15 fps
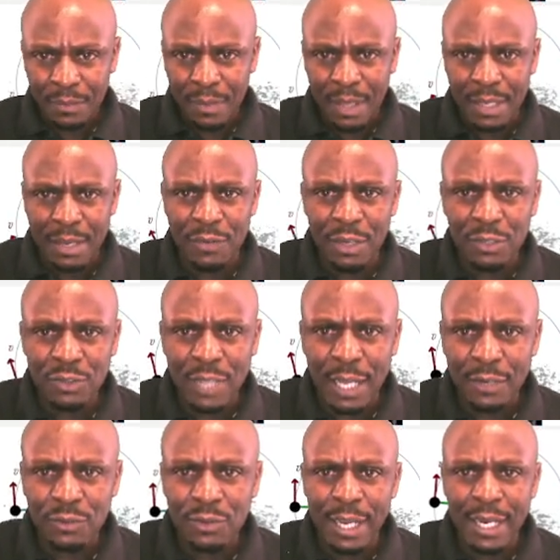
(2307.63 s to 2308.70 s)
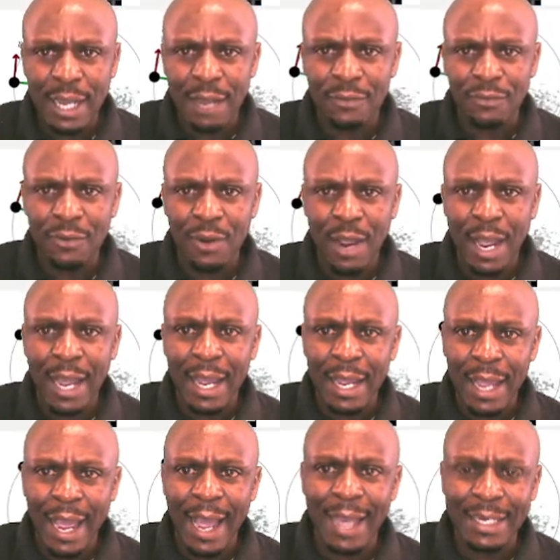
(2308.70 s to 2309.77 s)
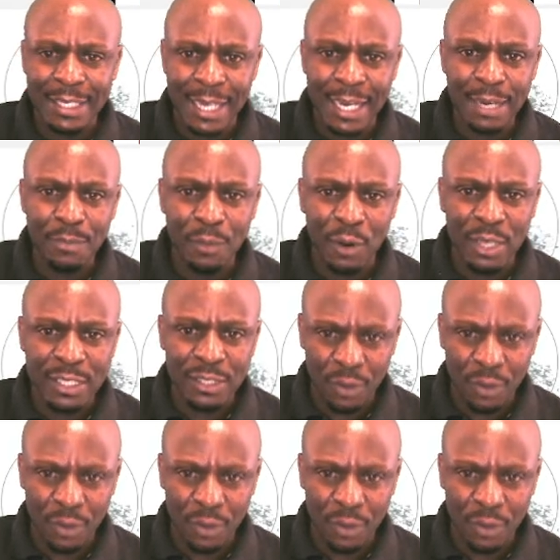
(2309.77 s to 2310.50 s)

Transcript: the values R2 and R4 are, are the turning points.